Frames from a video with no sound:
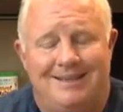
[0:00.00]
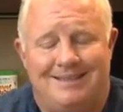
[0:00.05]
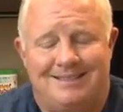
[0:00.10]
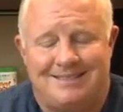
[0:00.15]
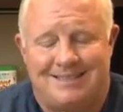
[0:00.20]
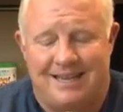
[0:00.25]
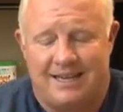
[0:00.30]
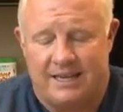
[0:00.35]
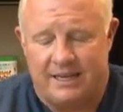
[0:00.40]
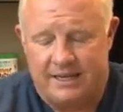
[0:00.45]

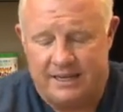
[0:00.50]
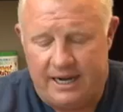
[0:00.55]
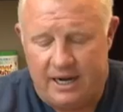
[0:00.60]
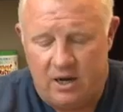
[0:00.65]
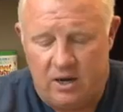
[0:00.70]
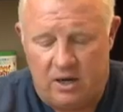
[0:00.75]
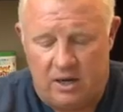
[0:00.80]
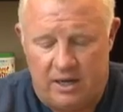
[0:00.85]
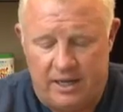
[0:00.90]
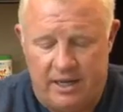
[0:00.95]

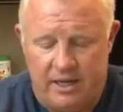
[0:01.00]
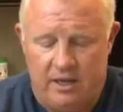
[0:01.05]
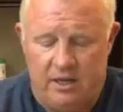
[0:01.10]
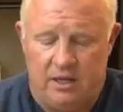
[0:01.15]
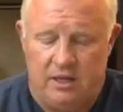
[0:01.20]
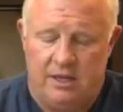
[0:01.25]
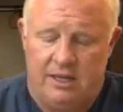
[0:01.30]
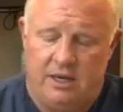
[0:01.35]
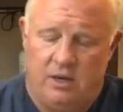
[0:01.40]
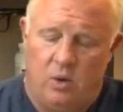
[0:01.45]
Secondarily,
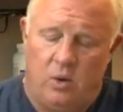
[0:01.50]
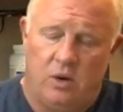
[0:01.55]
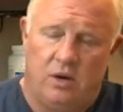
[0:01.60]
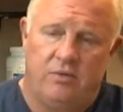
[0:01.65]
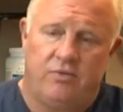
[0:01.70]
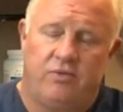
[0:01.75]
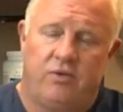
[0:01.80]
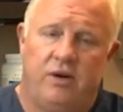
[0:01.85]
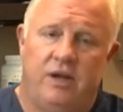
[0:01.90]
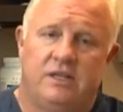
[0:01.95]
in
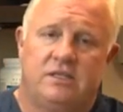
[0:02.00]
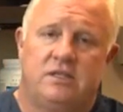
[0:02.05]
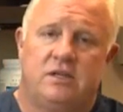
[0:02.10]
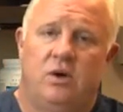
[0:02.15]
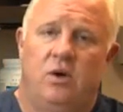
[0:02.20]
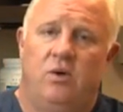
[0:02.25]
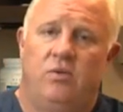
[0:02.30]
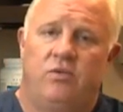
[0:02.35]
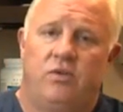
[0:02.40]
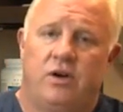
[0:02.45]
order for us
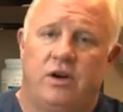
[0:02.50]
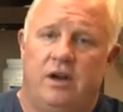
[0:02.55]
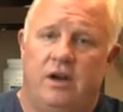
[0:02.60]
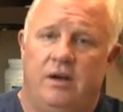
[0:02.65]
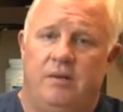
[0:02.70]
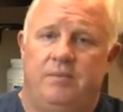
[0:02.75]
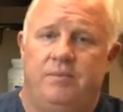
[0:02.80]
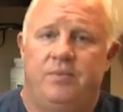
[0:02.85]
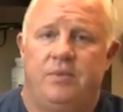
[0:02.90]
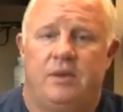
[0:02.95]
to
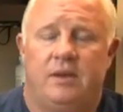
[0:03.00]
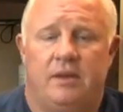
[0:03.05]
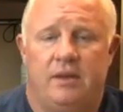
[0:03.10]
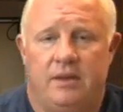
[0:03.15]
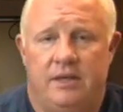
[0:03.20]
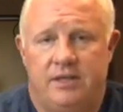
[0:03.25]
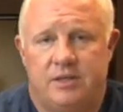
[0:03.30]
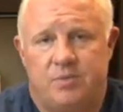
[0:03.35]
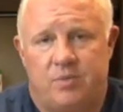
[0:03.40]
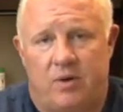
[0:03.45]
overcome
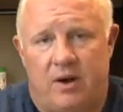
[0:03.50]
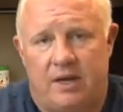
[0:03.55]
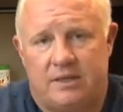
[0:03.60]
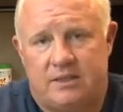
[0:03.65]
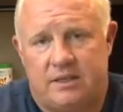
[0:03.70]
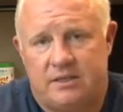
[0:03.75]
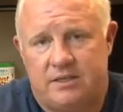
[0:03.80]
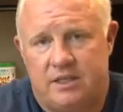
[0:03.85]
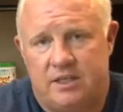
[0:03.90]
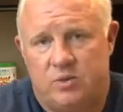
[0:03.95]
these
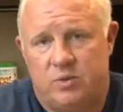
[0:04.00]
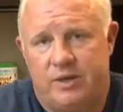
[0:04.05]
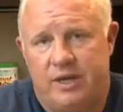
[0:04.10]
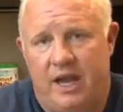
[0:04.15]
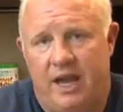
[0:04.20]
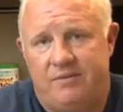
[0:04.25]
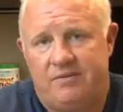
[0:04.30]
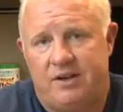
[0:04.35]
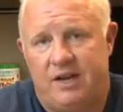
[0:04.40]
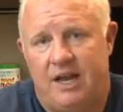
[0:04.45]
processes, we
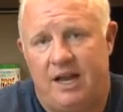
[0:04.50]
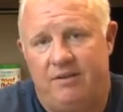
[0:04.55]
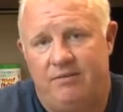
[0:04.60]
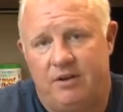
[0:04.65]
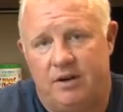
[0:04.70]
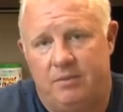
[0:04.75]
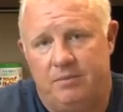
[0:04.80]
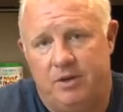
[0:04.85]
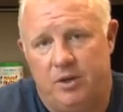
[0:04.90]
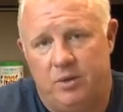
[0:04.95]
have to have
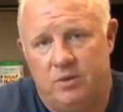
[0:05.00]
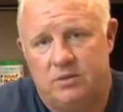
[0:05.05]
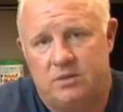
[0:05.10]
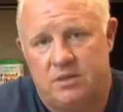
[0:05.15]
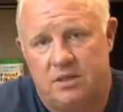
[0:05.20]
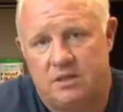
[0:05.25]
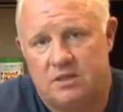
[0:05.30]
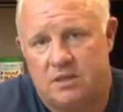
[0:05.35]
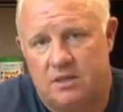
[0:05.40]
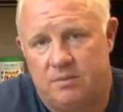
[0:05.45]
an immune
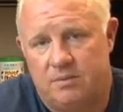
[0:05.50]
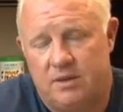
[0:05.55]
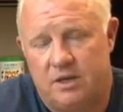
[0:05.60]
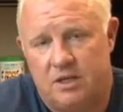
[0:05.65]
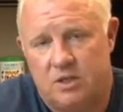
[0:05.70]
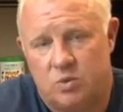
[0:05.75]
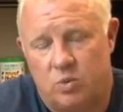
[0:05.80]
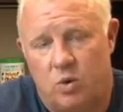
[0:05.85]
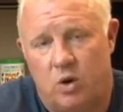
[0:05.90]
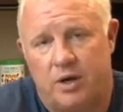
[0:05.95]
system
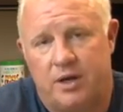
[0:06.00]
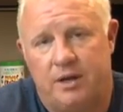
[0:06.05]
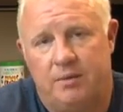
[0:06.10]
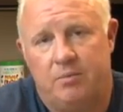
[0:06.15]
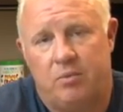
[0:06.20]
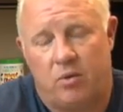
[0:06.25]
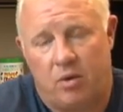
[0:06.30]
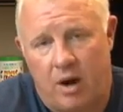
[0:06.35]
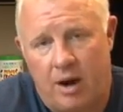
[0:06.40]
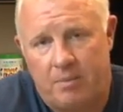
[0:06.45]
that is
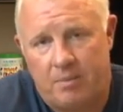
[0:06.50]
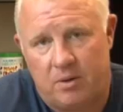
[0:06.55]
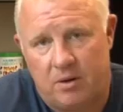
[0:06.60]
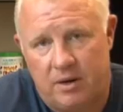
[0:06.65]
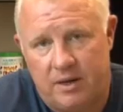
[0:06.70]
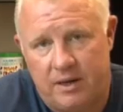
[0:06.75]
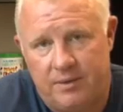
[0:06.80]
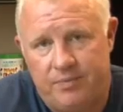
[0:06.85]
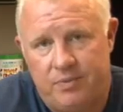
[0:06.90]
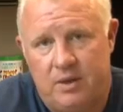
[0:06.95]
working
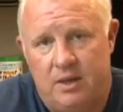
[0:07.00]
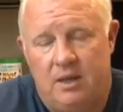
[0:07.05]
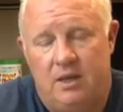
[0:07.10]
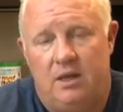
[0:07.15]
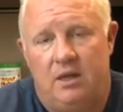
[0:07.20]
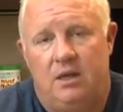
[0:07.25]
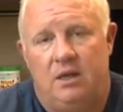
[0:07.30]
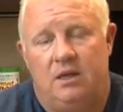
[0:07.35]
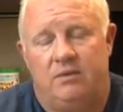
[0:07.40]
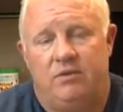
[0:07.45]
properly.
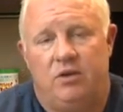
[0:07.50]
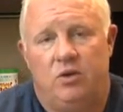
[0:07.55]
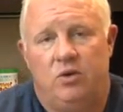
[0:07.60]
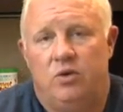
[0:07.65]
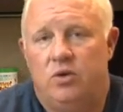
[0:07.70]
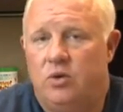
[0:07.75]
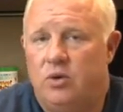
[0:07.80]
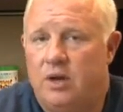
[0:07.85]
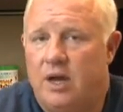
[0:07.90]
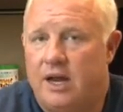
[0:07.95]
If you
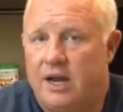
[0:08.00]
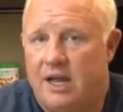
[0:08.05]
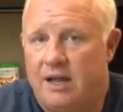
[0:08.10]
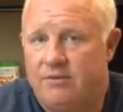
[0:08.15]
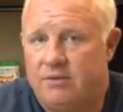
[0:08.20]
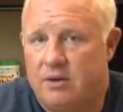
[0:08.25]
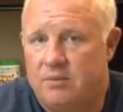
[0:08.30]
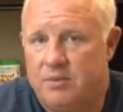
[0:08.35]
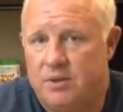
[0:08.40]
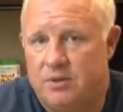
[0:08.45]
do not
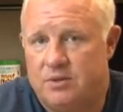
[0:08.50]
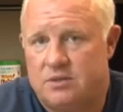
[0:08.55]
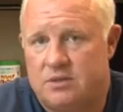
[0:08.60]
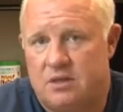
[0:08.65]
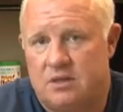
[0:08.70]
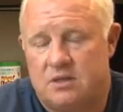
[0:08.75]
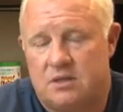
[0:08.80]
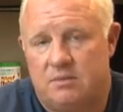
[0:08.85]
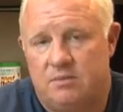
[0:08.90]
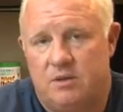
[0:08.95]
have an immune
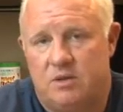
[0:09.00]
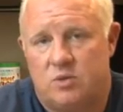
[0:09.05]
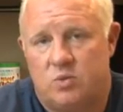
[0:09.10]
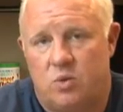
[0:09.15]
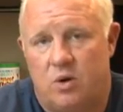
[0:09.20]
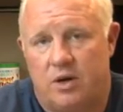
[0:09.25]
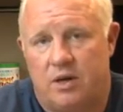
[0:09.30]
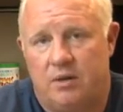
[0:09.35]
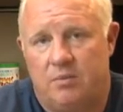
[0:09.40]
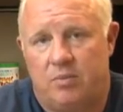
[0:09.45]
system that's
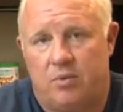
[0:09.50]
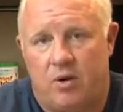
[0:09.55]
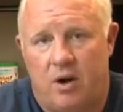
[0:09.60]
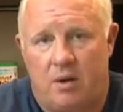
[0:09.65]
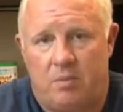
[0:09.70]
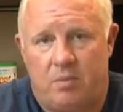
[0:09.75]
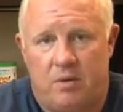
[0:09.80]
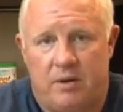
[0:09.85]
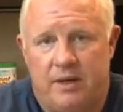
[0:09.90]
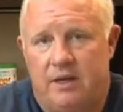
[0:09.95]
working
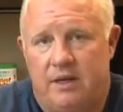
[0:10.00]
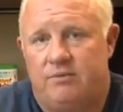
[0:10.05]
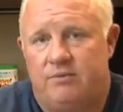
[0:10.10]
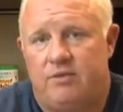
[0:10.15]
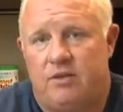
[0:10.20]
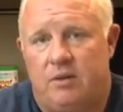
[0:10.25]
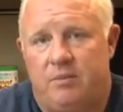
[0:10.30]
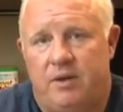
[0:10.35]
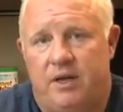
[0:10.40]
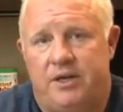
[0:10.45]
properly,
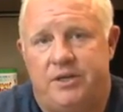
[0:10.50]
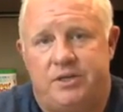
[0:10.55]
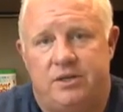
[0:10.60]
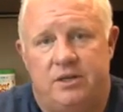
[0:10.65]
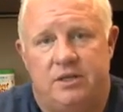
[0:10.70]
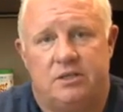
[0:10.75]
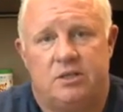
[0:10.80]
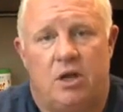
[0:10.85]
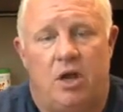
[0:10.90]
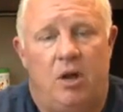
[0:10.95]

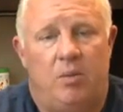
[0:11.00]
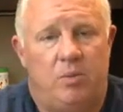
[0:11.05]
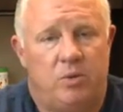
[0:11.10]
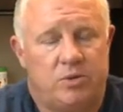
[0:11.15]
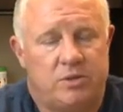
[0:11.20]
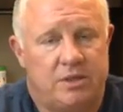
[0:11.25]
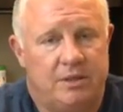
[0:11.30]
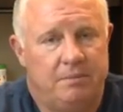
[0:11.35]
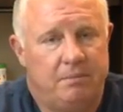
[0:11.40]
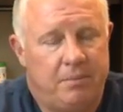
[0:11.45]
inflammation is
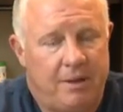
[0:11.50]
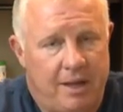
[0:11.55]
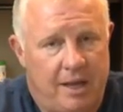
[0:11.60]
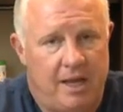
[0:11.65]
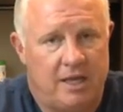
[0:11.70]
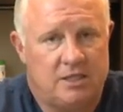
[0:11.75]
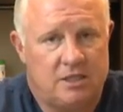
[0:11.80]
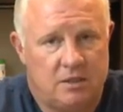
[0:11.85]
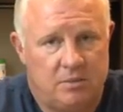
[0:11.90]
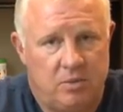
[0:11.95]
almost
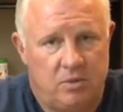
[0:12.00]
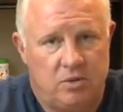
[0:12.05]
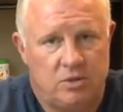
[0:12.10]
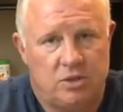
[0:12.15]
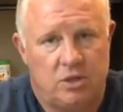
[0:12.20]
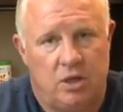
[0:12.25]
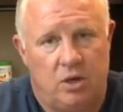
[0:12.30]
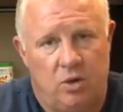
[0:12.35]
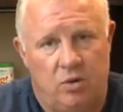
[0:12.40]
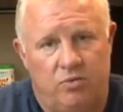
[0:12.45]
impossible
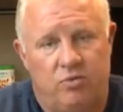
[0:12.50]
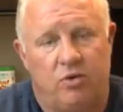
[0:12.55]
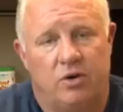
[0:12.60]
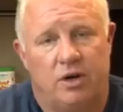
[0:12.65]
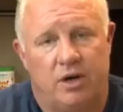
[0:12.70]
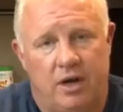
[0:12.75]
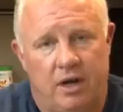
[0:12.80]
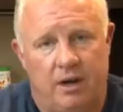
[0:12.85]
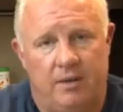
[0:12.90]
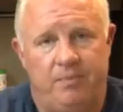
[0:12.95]
to
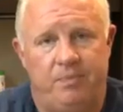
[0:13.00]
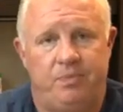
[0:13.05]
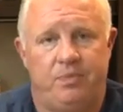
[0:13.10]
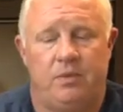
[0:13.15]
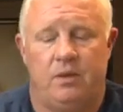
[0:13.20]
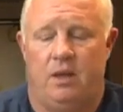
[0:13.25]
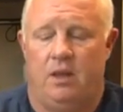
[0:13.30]
overcome.